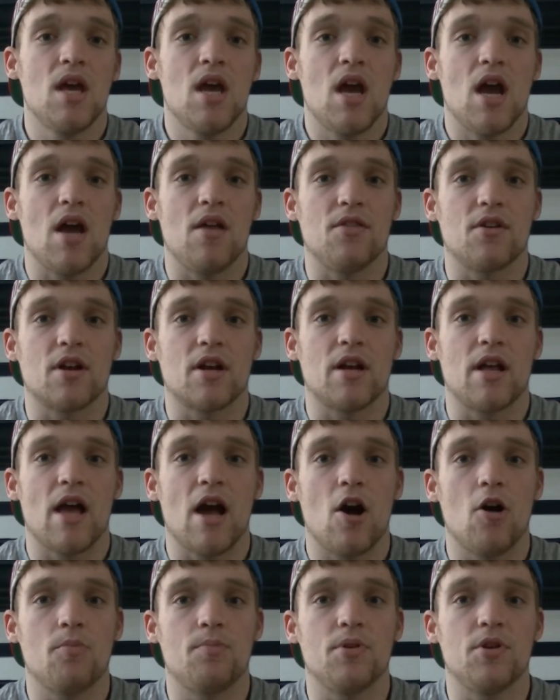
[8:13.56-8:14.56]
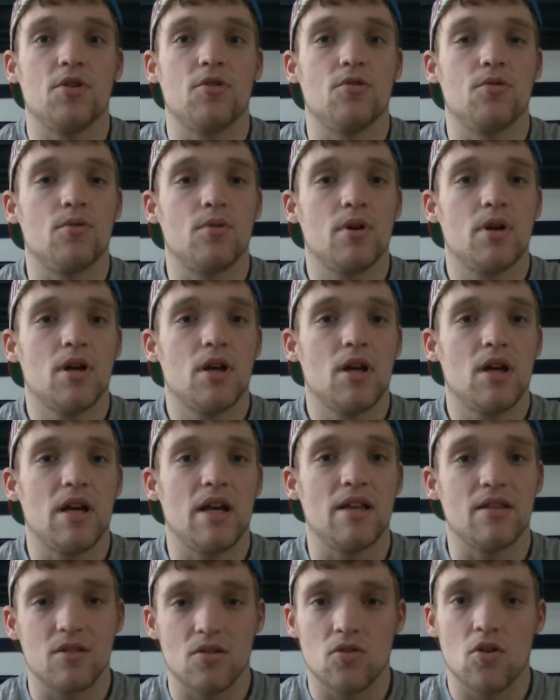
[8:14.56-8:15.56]
and they're going to help you
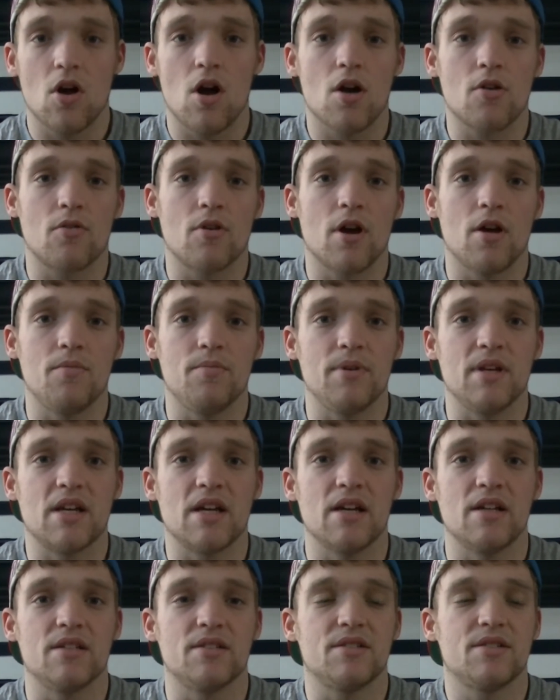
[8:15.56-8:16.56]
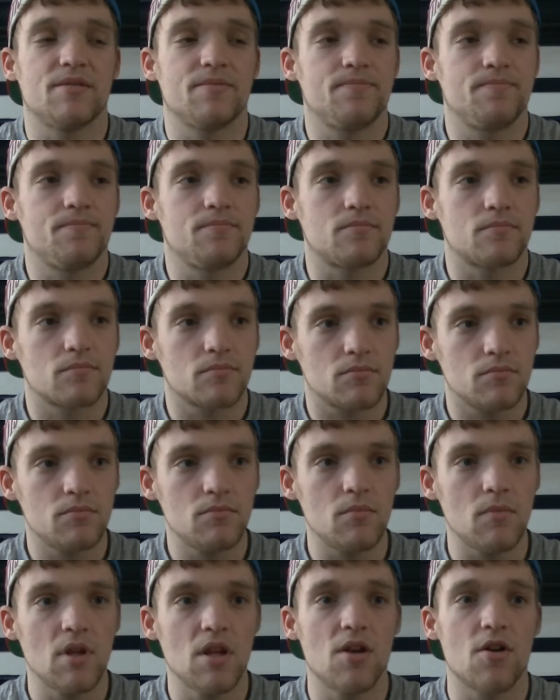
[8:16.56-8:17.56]
in the long run, because
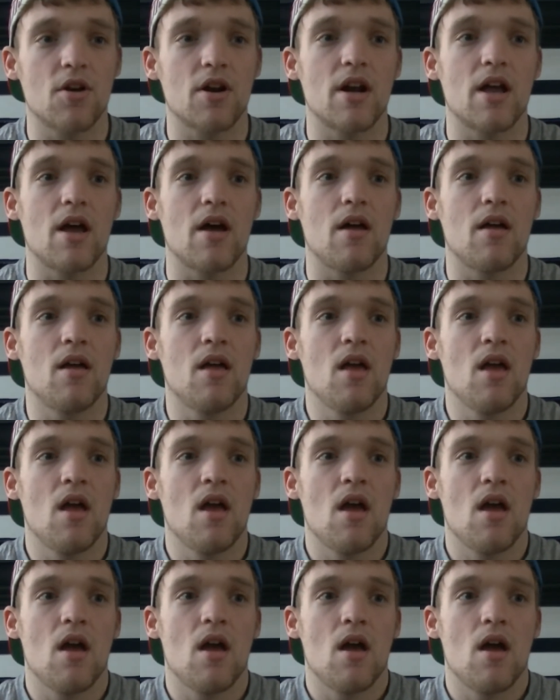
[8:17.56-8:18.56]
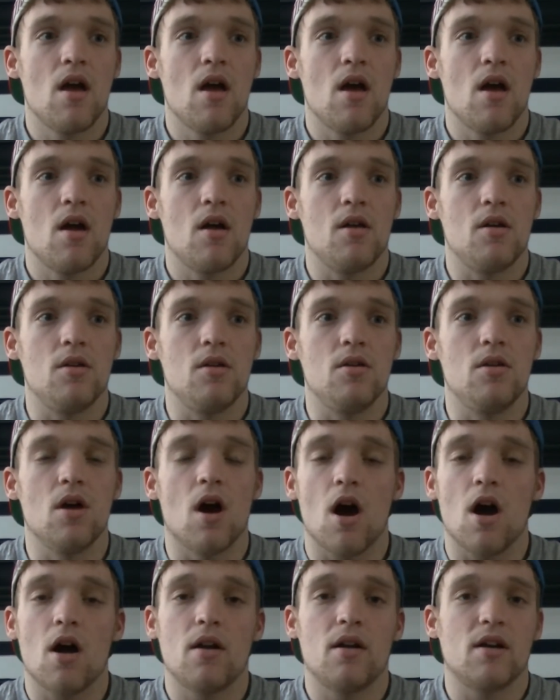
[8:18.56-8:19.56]
you're going to
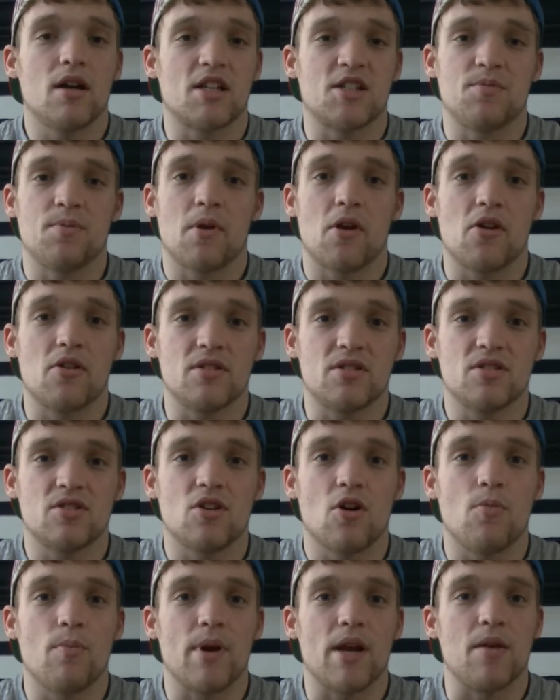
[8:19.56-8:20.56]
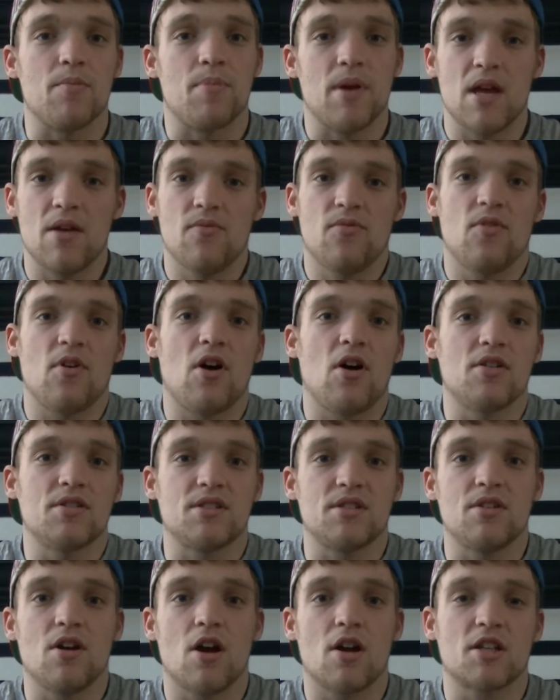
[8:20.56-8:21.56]
not experience so many pitfalls
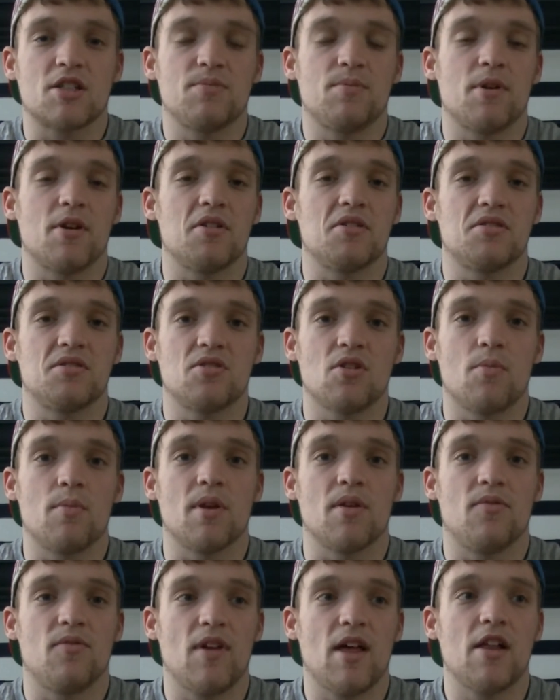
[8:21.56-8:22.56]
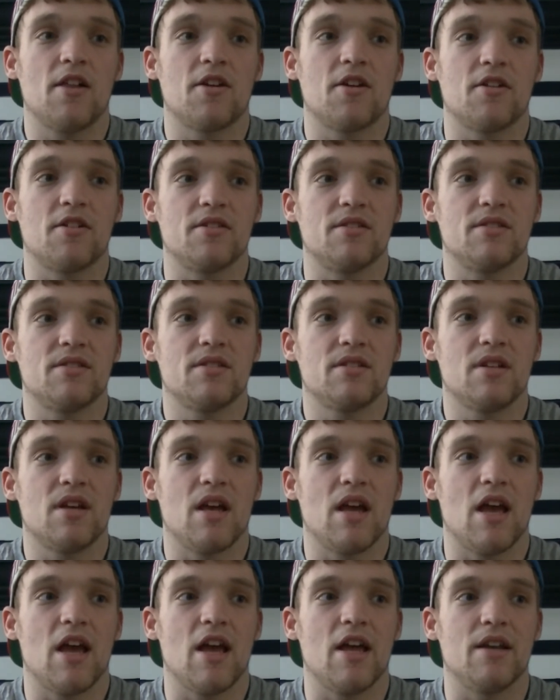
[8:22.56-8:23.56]
and not experience so many failures,
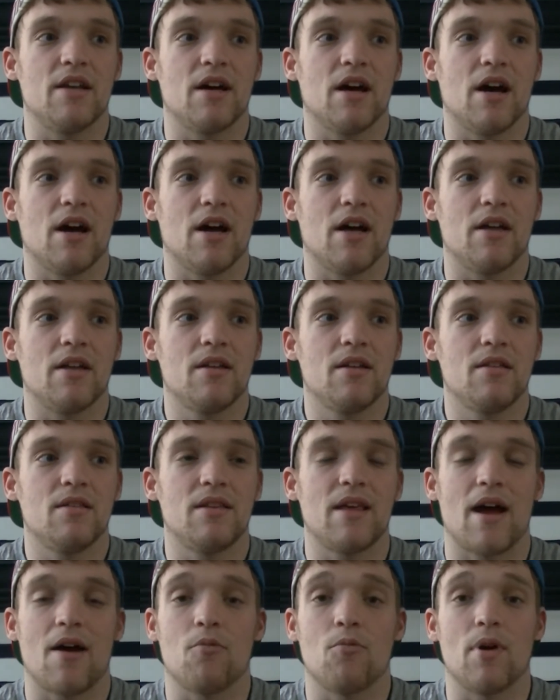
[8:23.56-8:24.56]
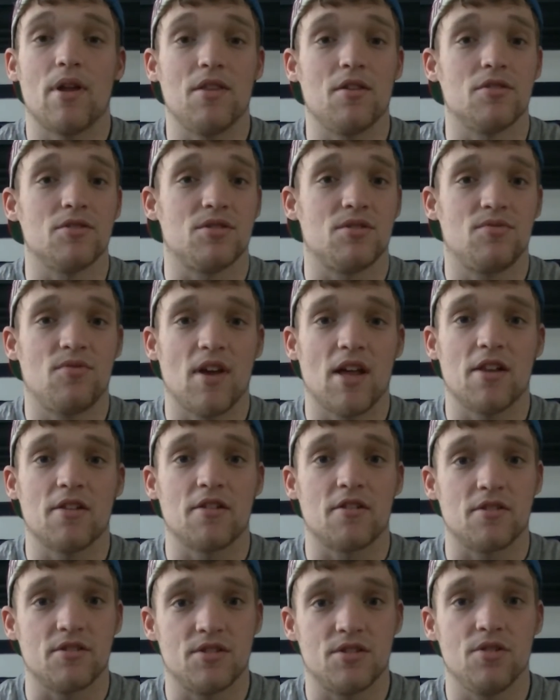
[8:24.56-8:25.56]
and that when those
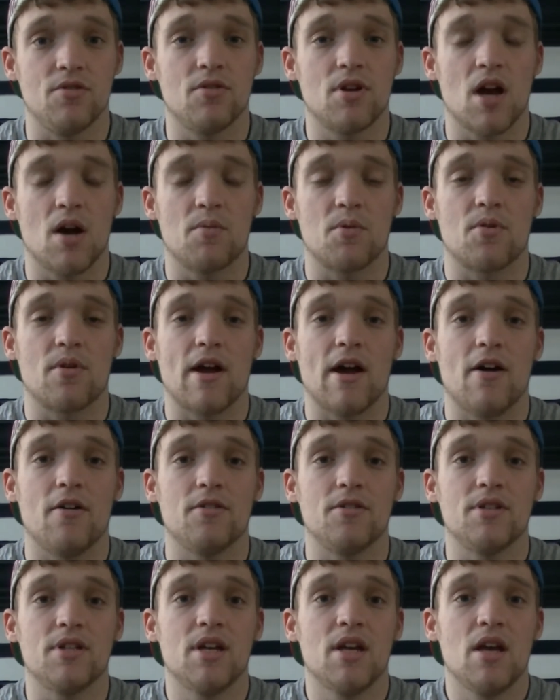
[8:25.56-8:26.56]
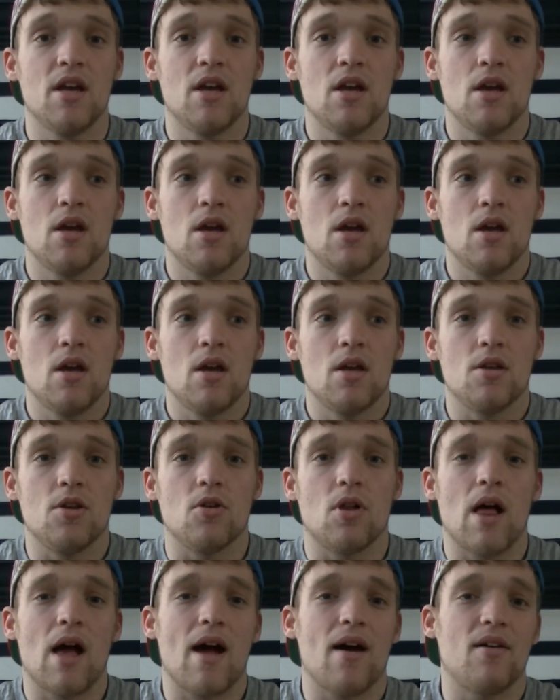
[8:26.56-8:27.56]
failures do come around,
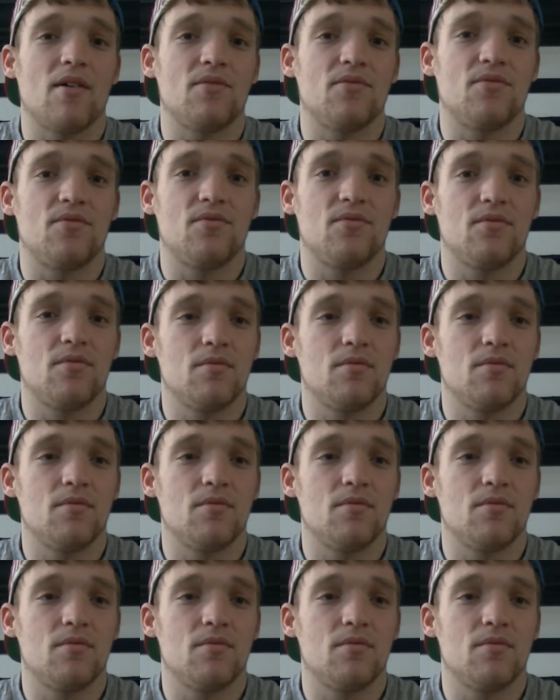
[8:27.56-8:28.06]
you'll have